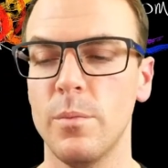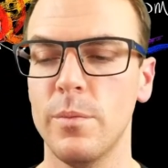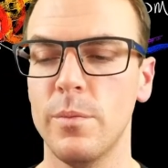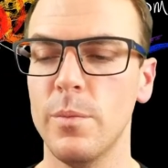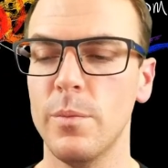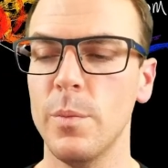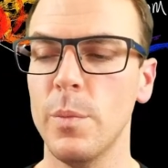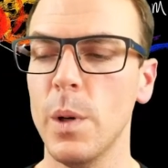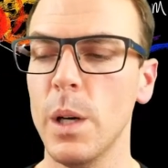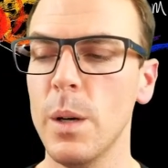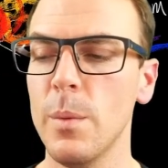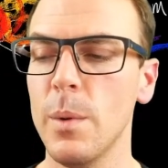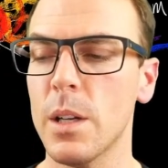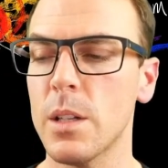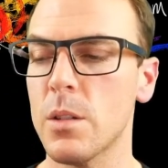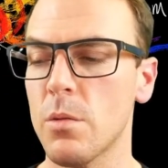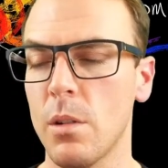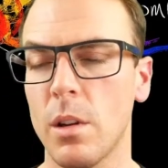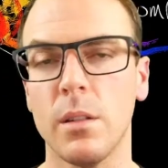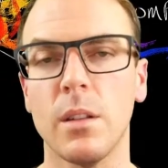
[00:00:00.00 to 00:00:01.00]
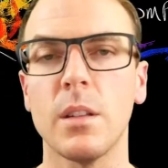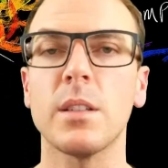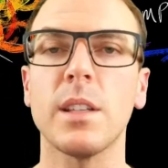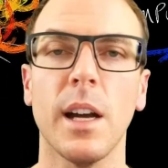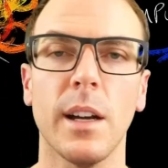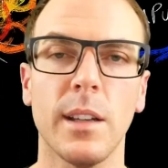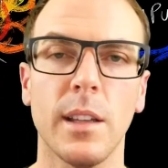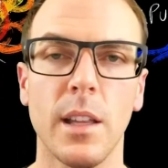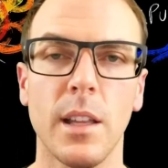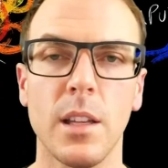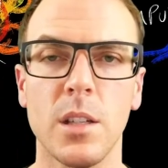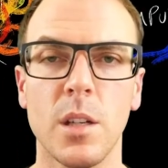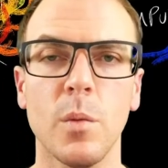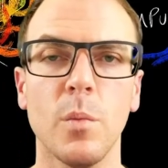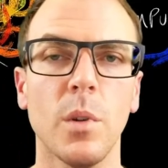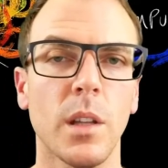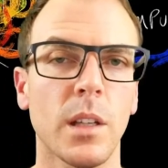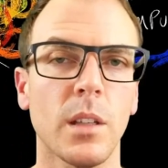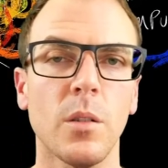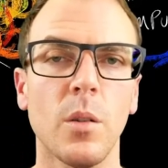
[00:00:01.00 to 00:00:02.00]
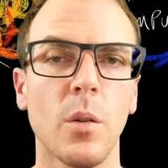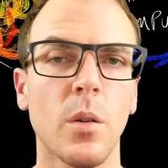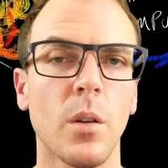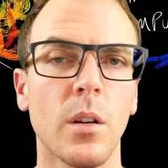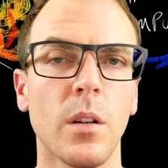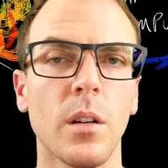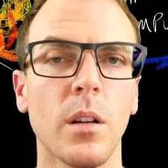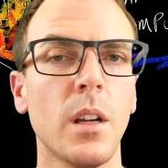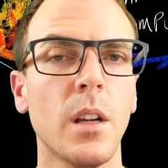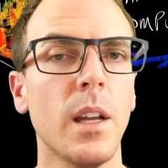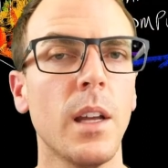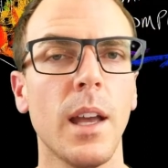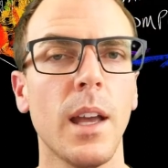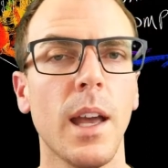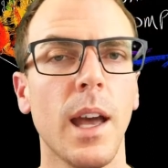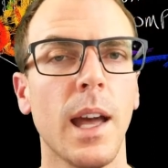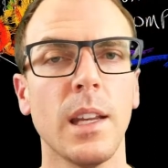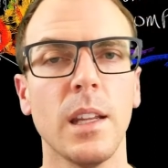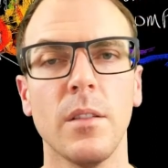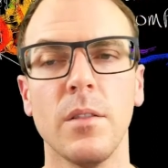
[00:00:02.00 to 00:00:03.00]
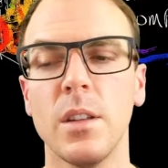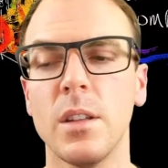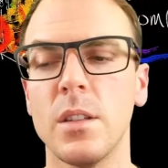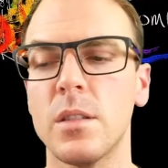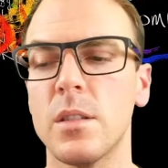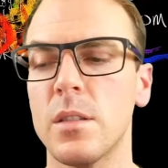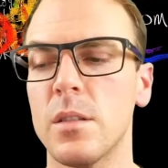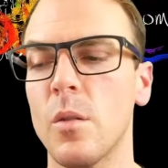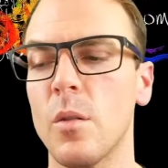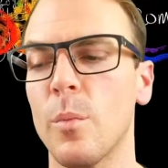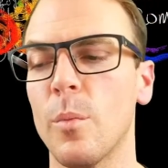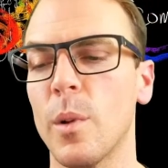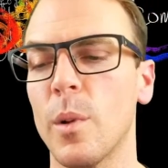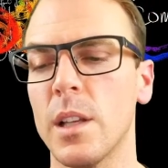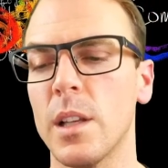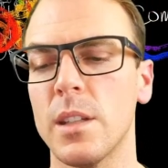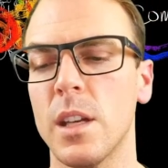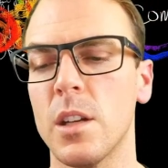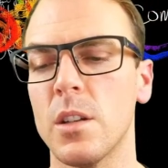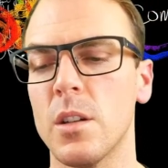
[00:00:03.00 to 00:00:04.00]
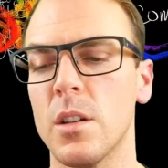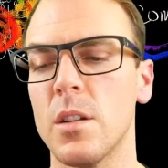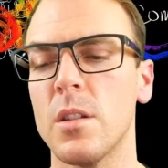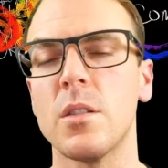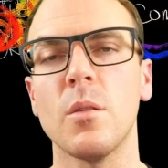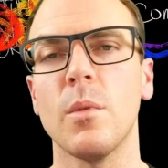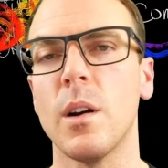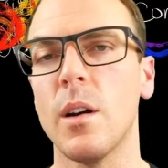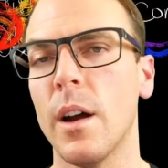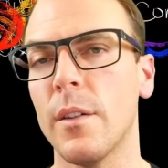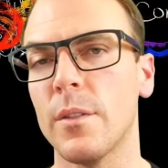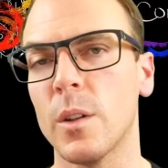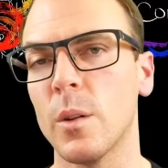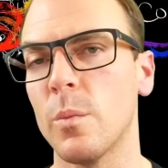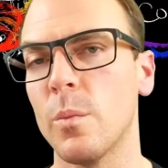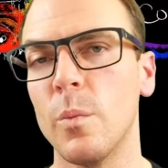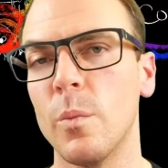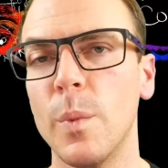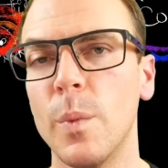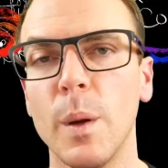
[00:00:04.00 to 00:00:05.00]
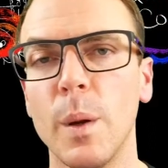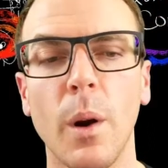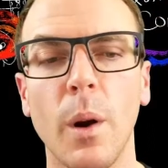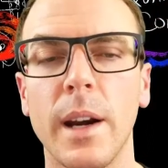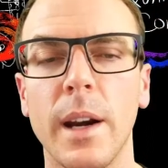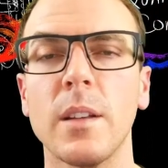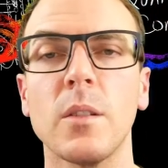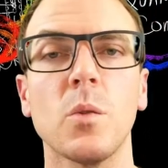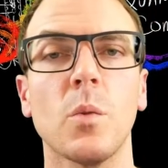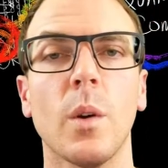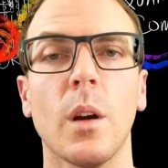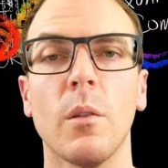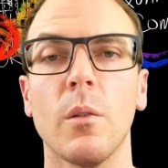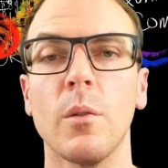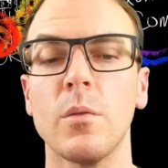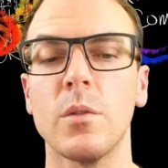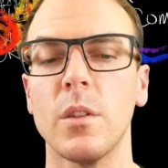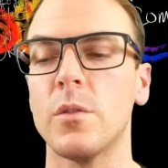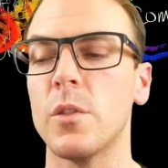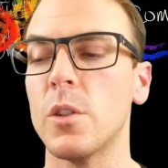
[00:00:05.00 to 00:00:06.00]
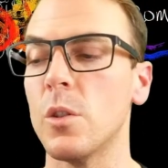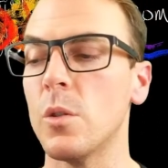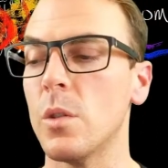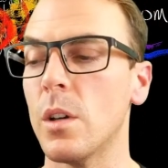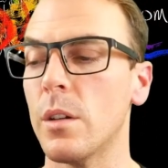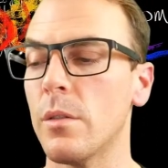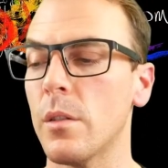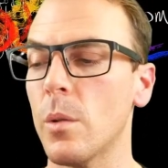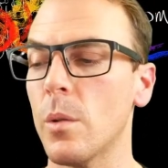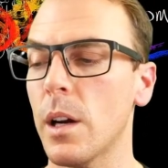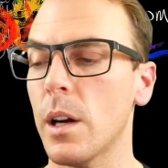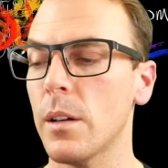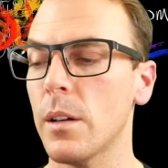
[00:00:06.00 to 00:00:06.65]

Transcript: pretty much throughout this calculation, we'll ignore any of these normalizations, so we don't have to be writing square roots of 2 everywhere.